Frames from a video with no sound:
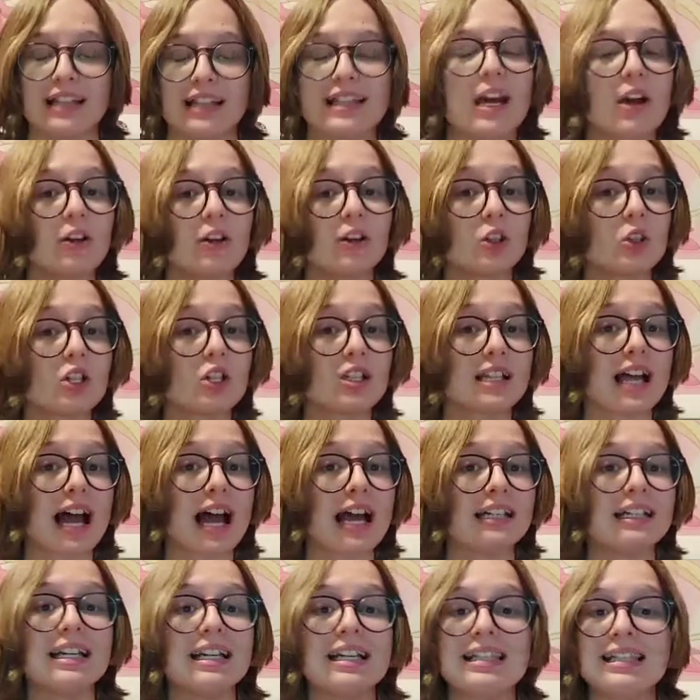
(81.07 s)
Character
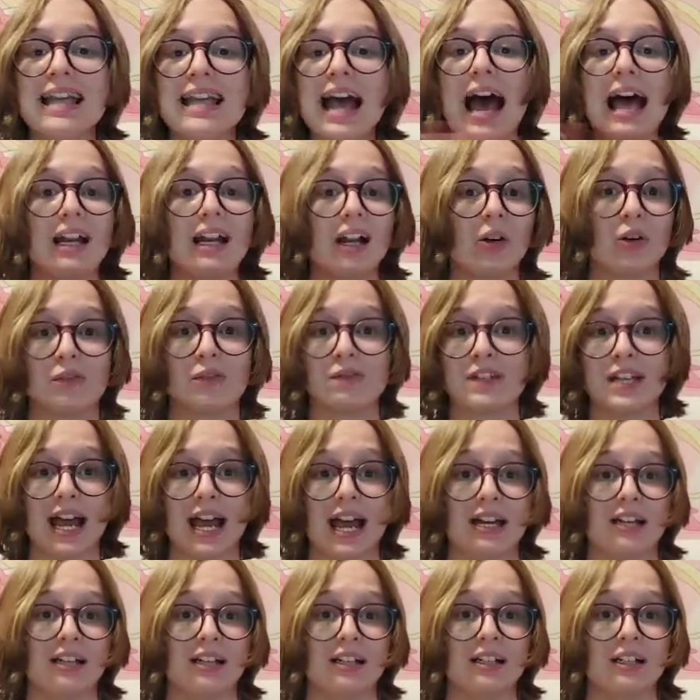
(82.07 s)
design, 10 out of
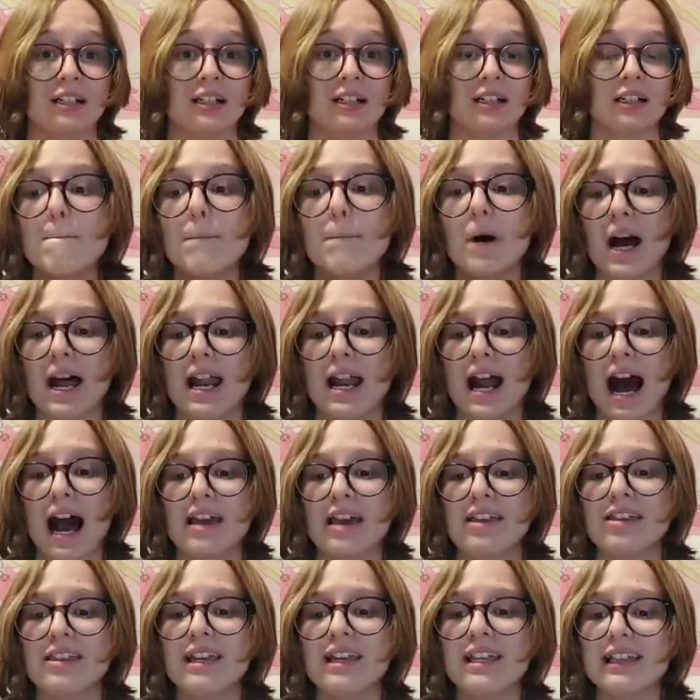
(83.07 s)
10. But
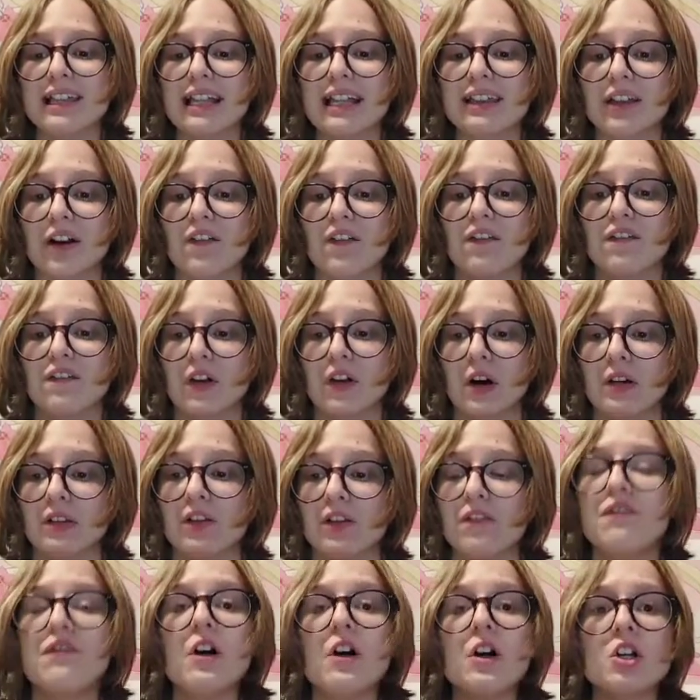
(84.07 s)
I think that the
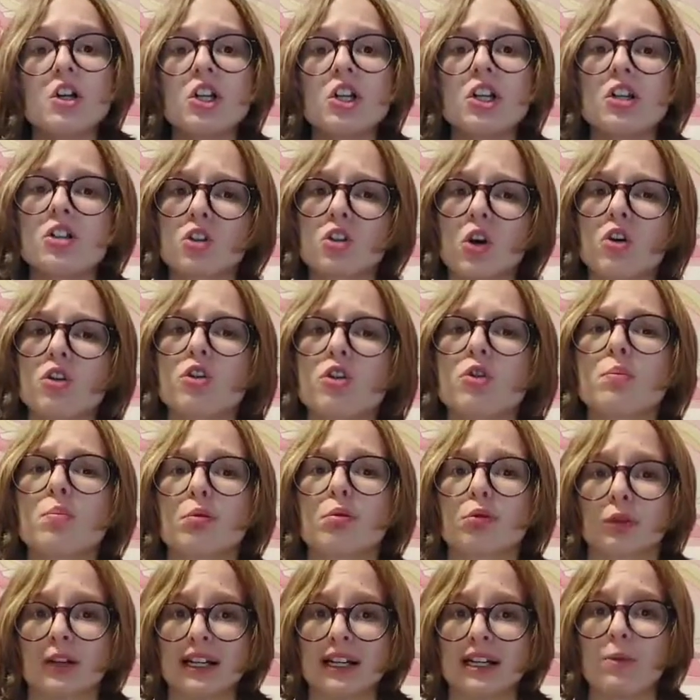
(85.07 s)
function is also
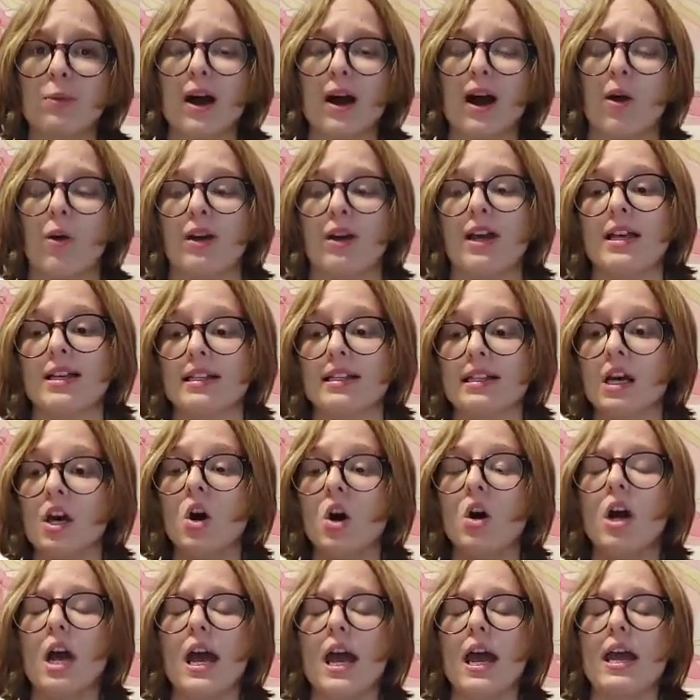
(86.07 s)
pretty well, because
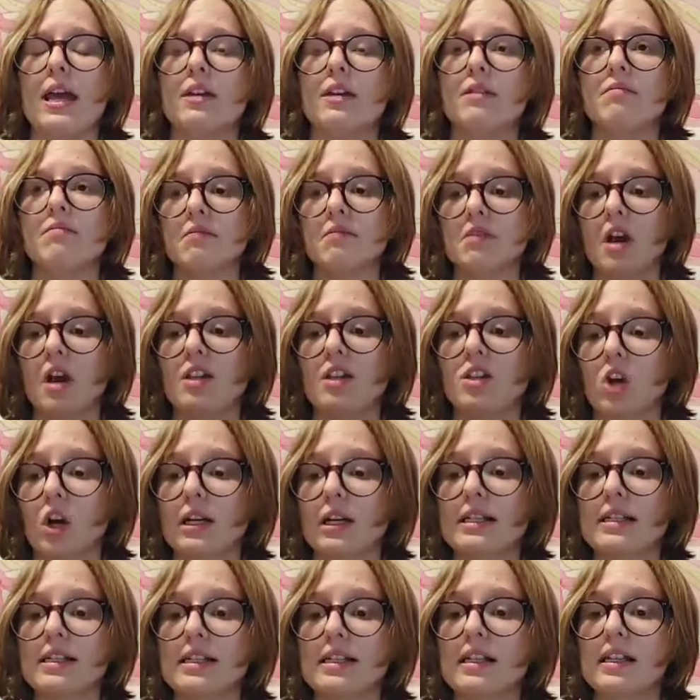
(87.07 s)
it's
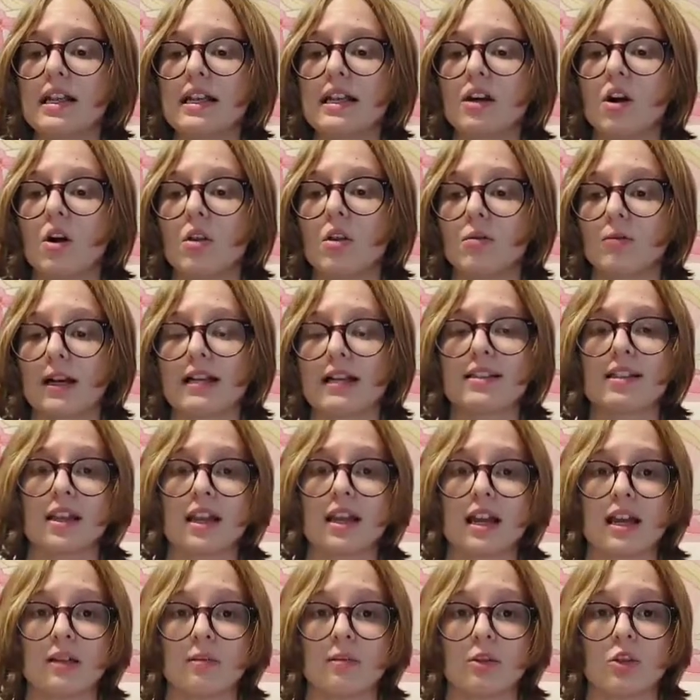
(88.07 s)
honestly like all the rest of the
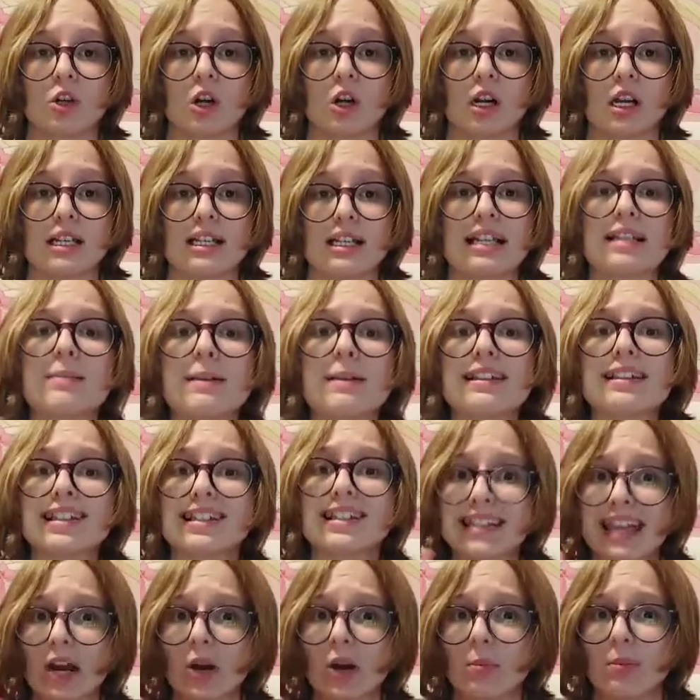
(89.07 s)
animatronics. It's meant to
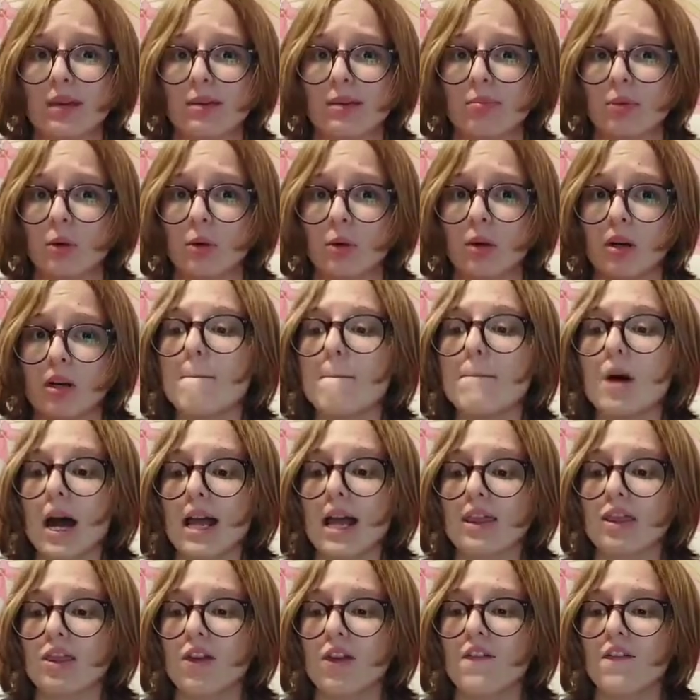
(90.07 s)
scare people.
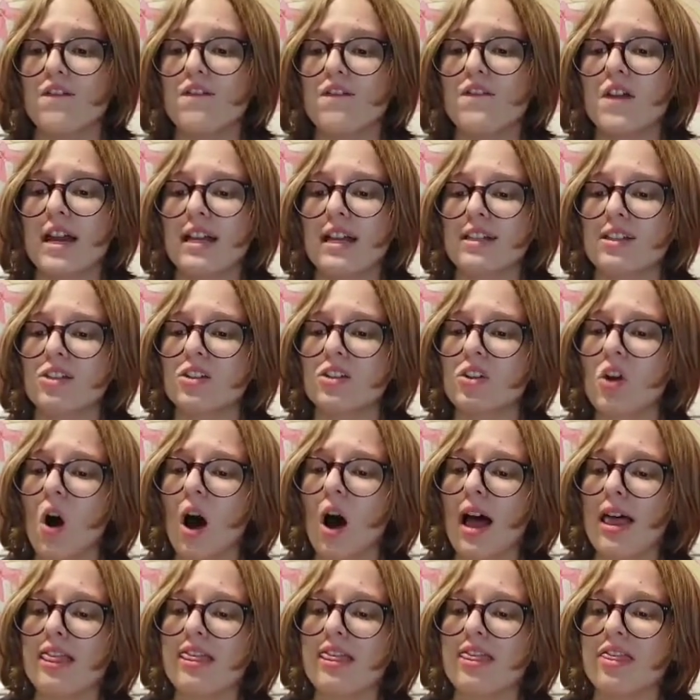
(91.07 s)
But it's
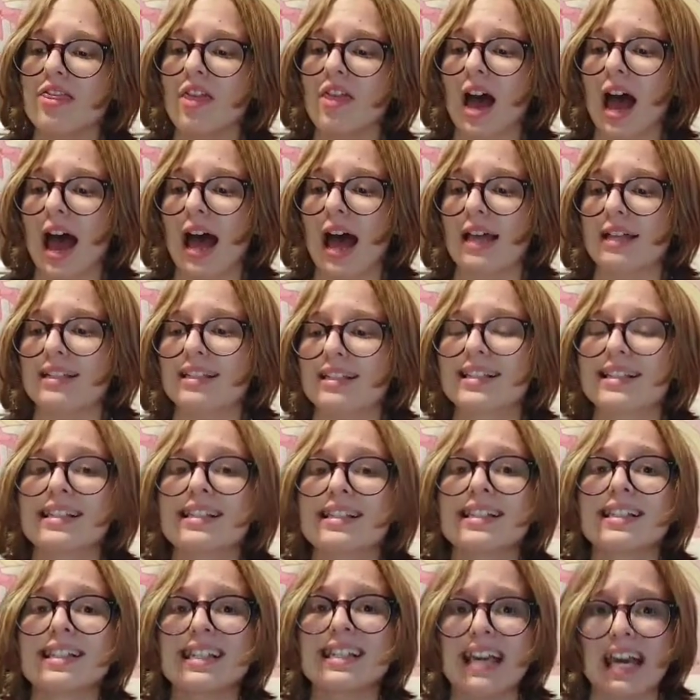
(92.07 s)
not that
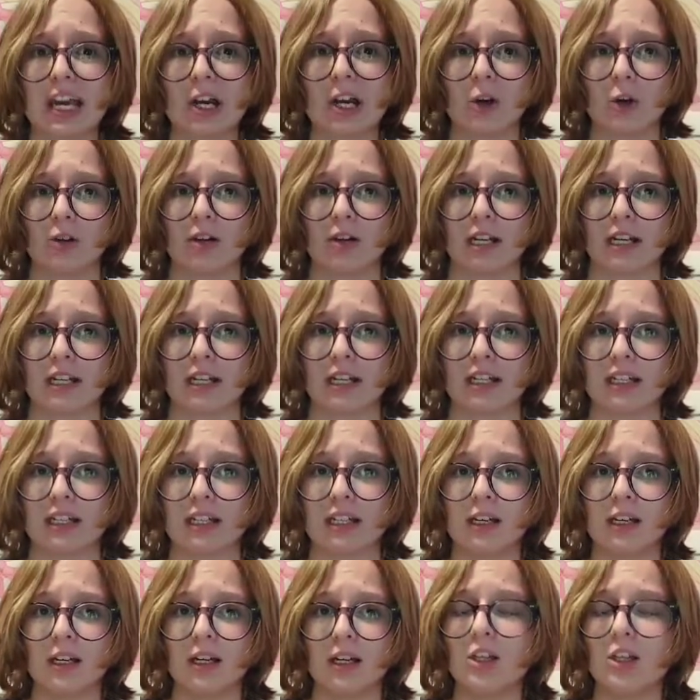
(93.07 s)
scary.
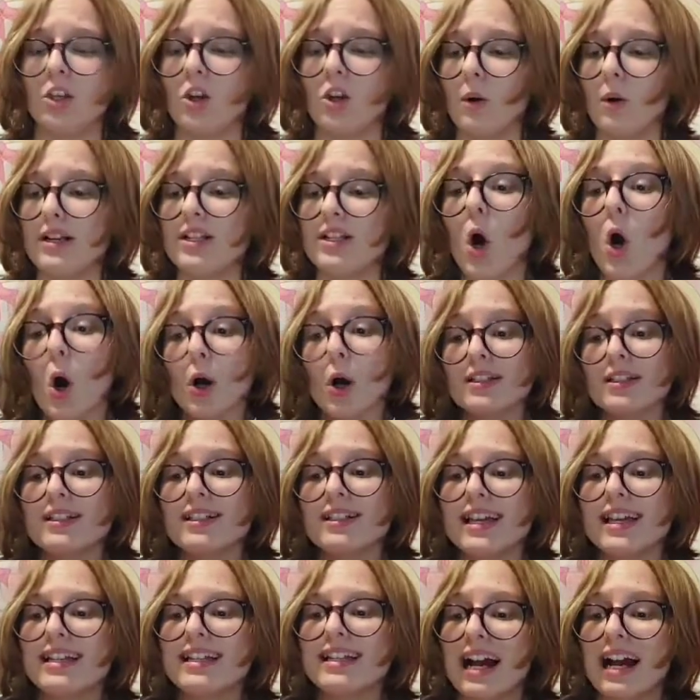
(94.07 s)
You know, it's kind
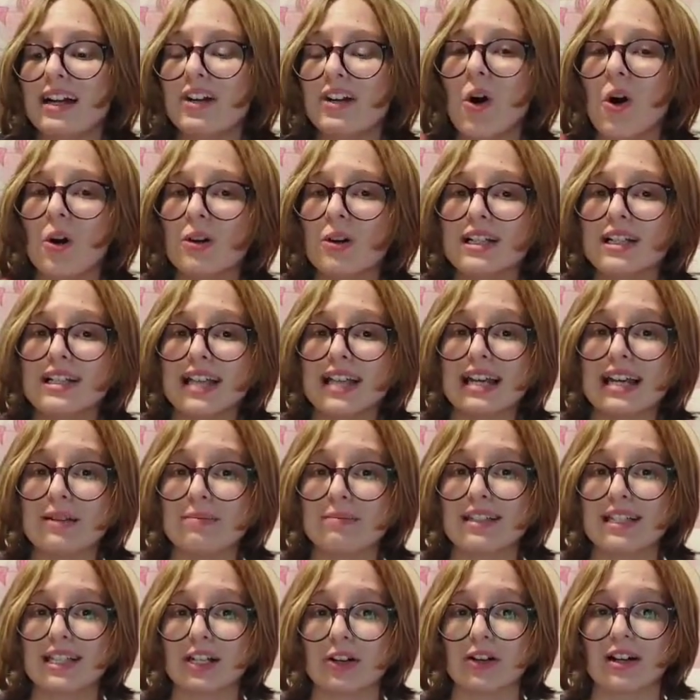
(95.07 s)
of hard to take
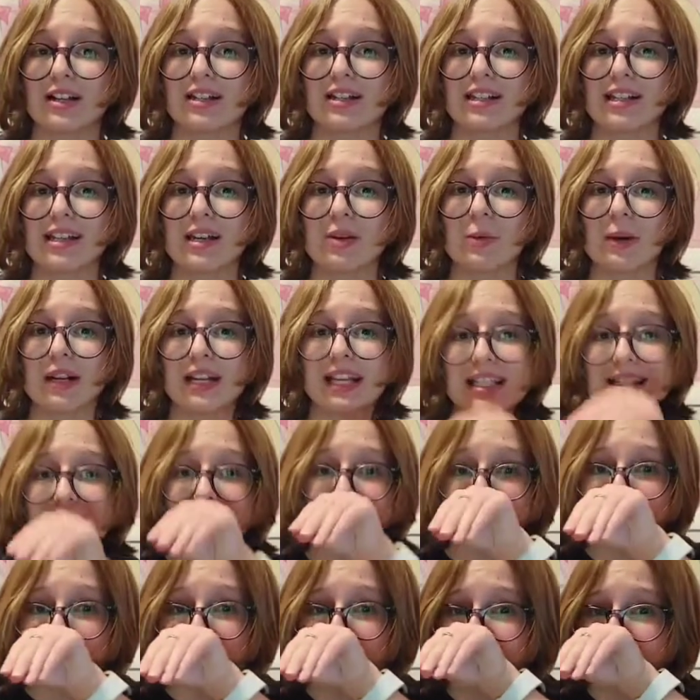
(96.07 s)
him seriously when he's
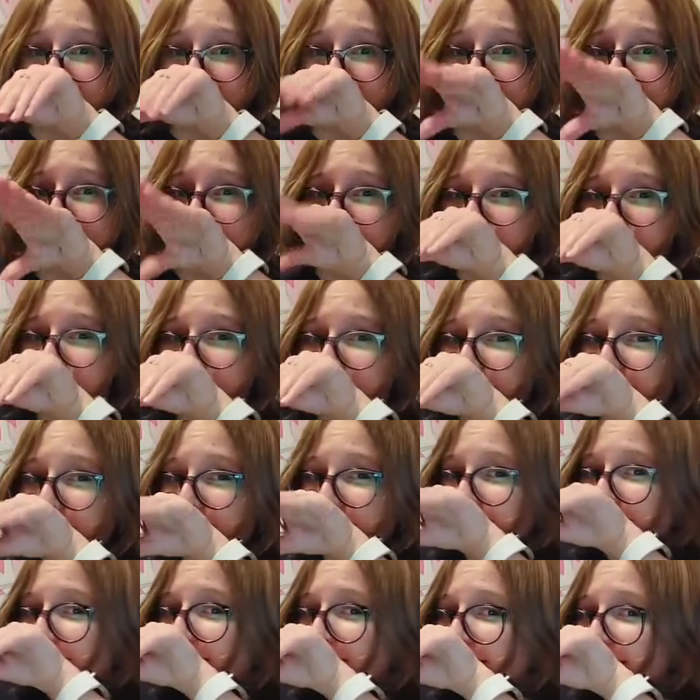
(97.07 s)
got like this beak where
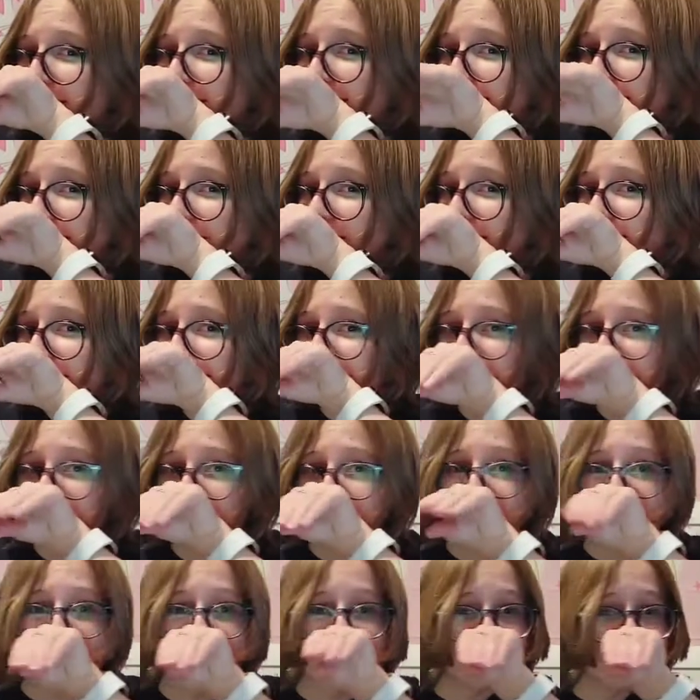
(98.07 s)
he's just like looking
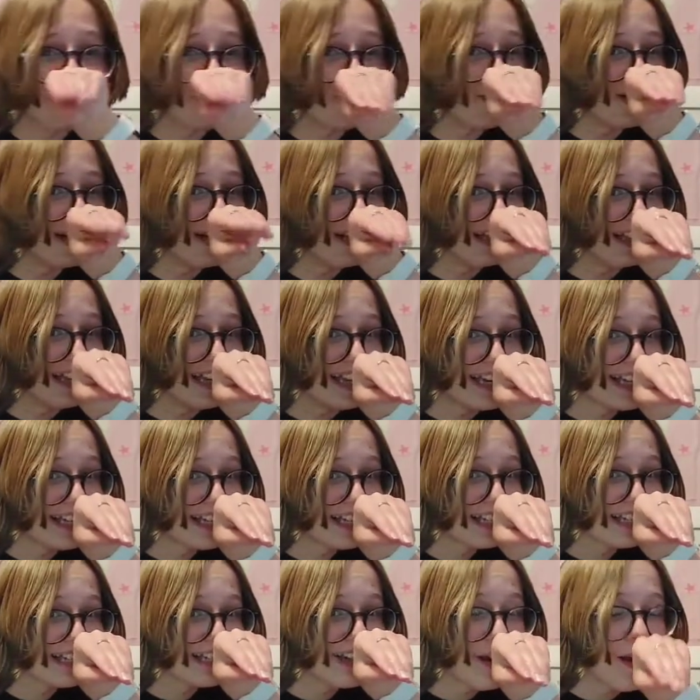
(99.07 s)
around and doing
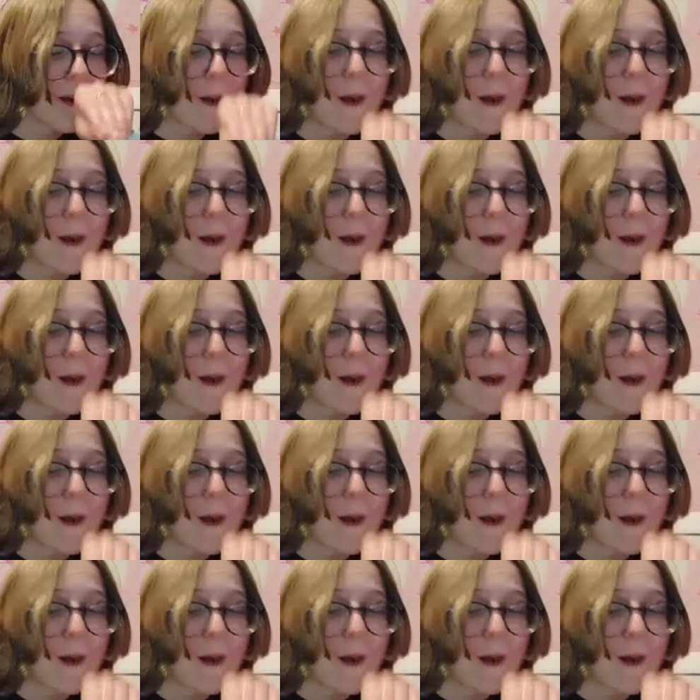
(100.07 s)
this.